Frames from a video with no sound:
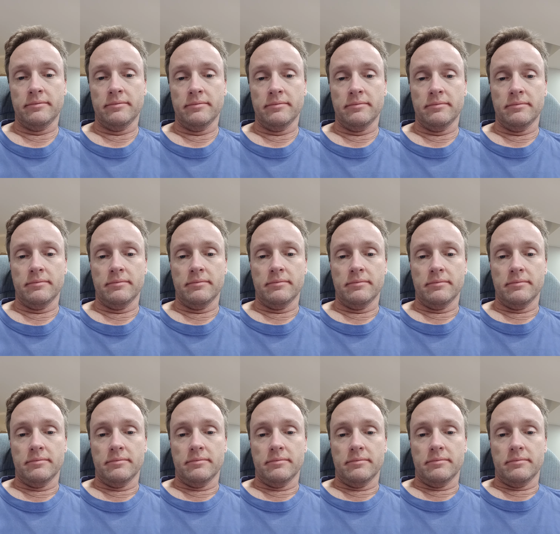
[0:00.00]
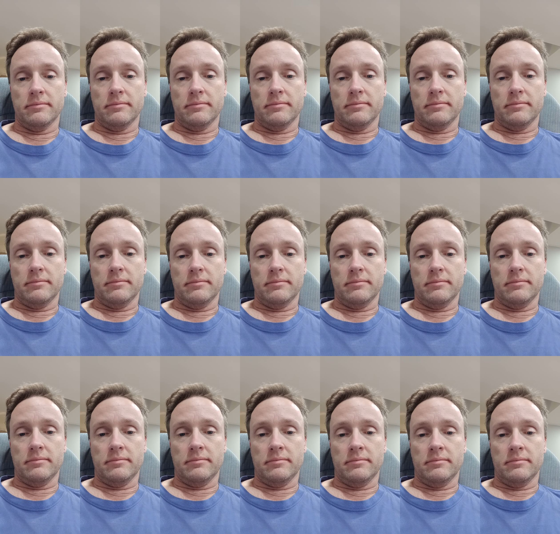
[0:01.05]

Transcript: (silence)